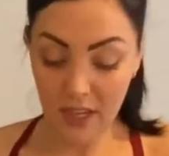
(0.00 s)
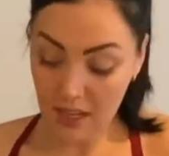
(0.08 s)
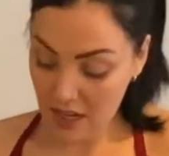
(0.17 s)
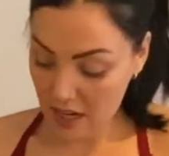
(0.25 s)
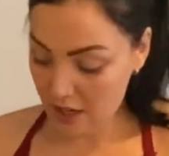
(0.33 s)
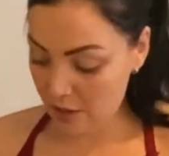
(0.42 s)

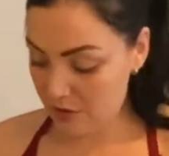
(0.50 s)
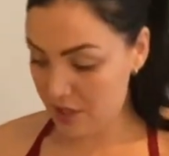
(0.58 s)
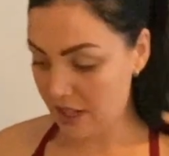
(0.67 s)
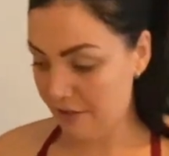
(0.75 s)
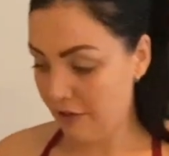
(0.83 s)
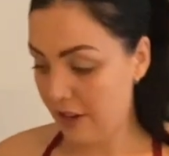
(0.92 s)
Not a huge
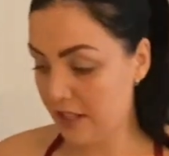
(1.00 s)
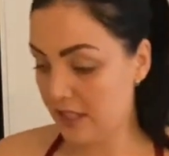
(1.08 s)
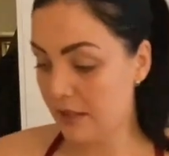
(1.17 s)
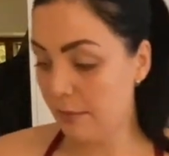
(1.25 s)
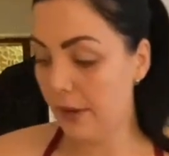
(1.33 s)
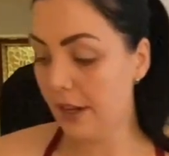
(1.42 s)
difference,
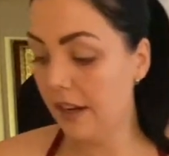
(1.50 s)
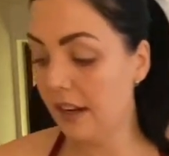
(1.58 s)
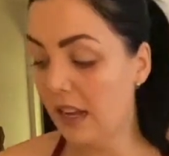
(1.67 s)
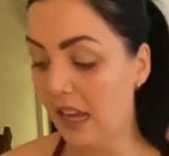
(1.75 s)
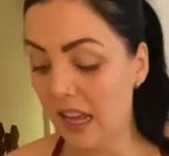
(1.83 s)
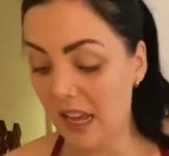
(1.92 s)
but
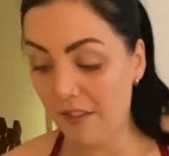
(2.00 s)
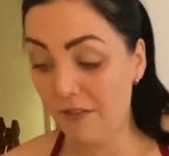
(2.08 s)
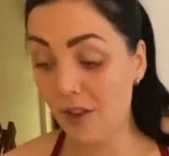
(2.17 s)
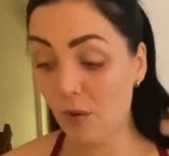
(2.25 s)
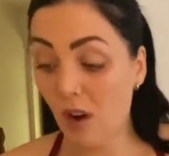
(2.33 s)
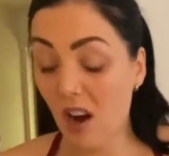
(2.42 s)
if
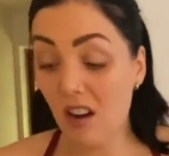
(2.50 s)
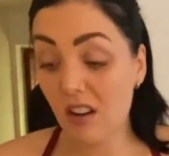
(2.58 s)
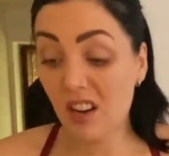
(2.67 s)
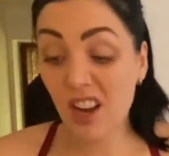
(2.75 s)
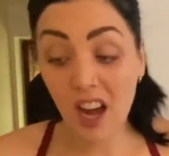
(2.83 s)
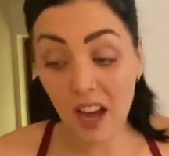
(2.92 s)
you are
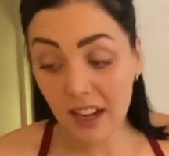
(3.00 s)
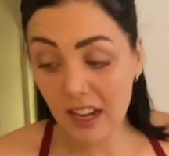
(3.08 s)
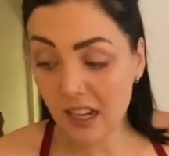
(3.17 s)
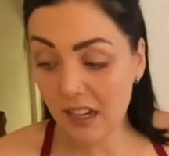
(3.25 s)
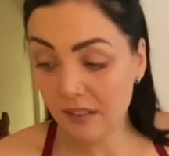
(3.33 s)
cutting,